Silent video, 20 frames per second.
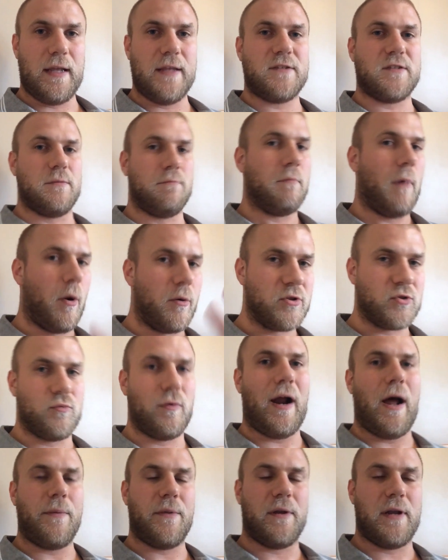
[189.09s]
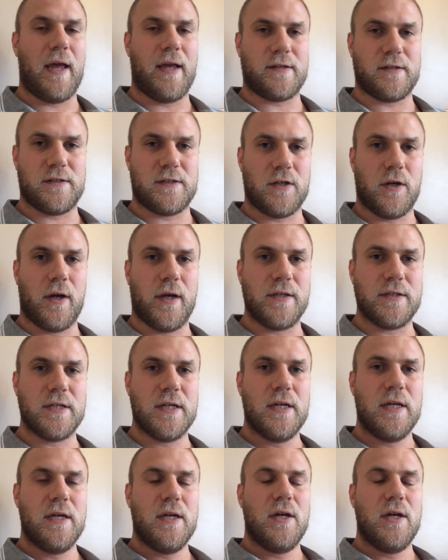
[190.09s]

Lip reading: It's the most rounded exercise